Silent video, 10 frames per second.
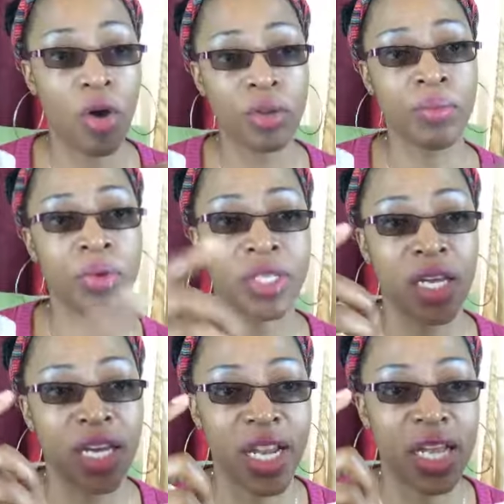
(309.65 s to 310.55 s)
older books
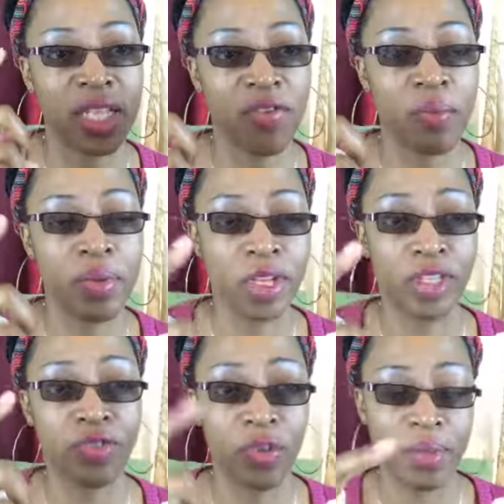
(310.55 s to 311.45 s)
and cut out different
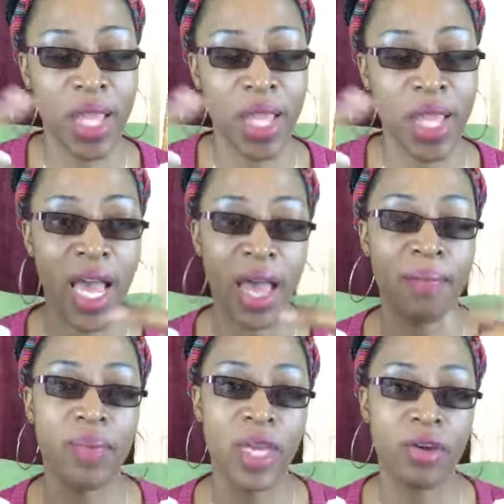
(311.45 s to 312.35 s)
pictures from that
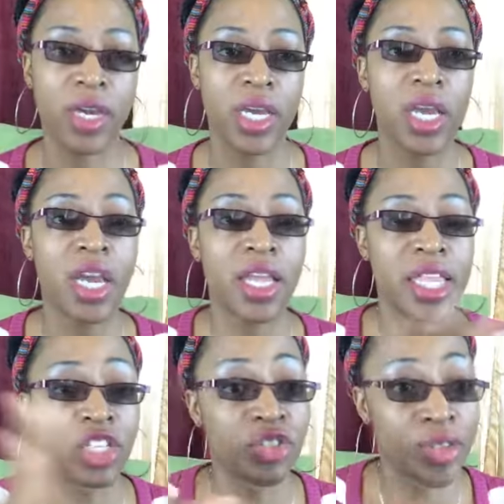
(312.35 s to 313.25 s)
time period
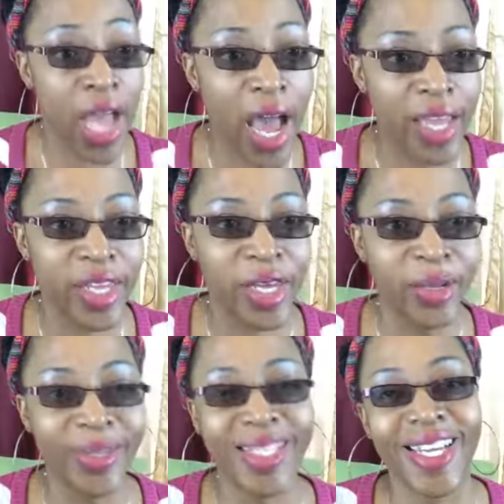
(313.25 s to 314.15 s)
that you're not
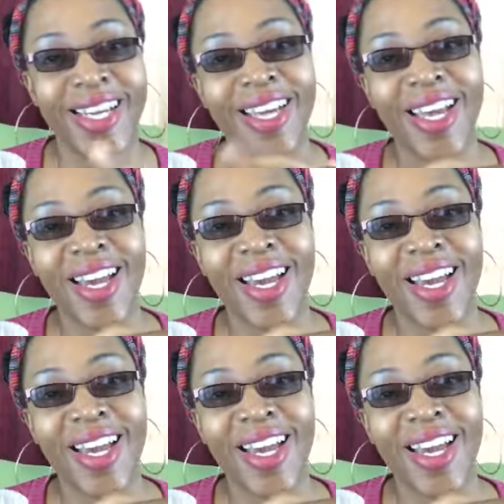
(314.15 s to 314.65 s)
using